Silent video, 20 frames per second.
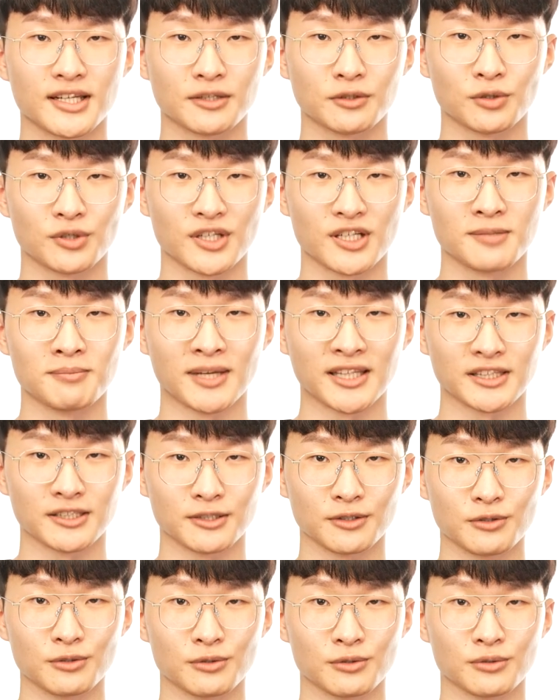
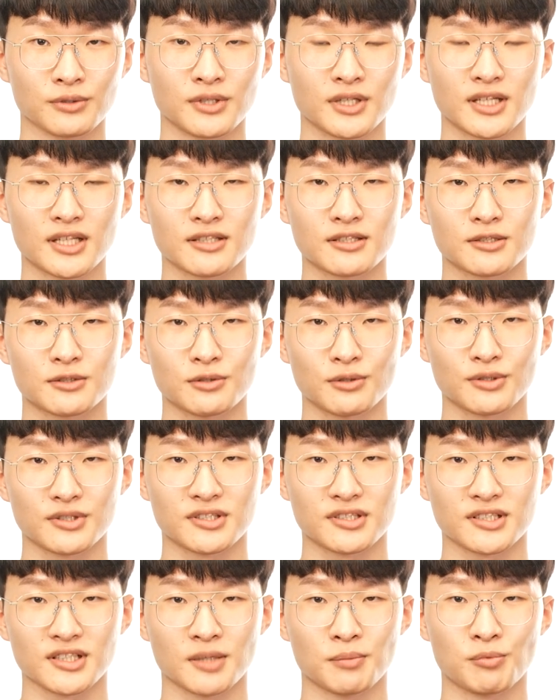create stories
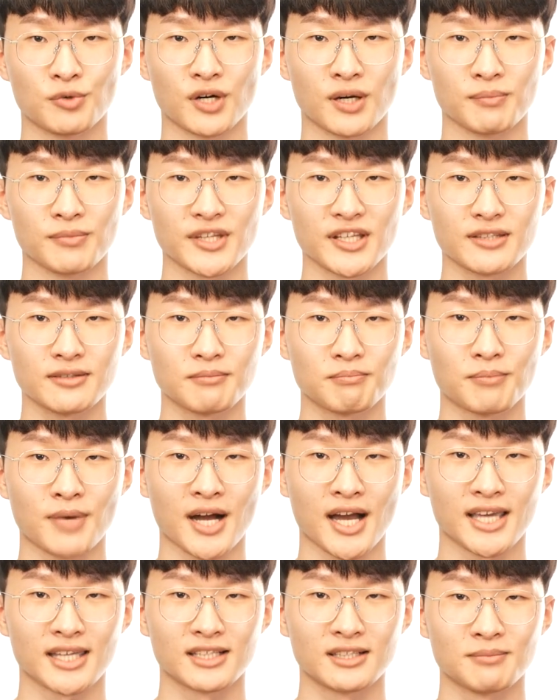directory, then
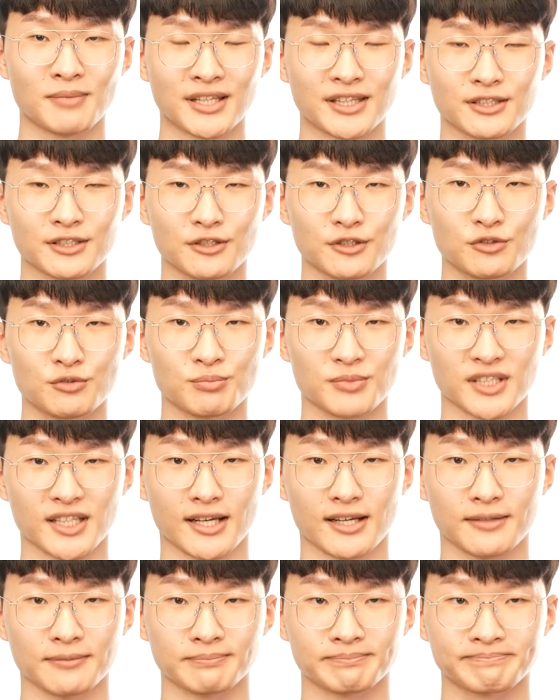create a file
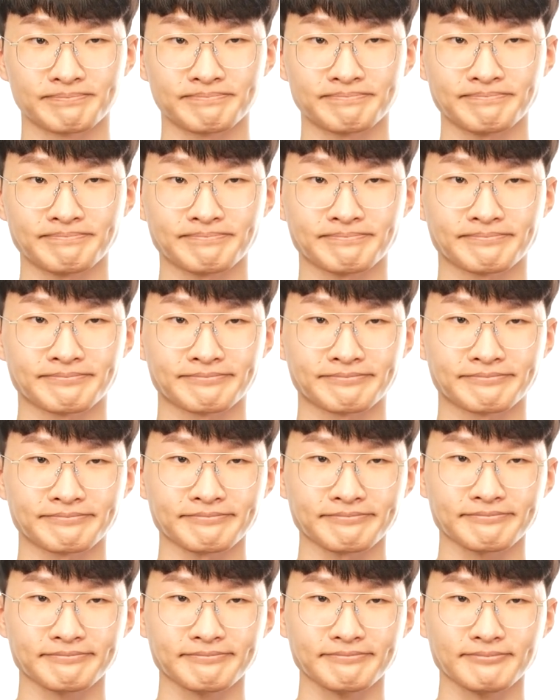including the stories.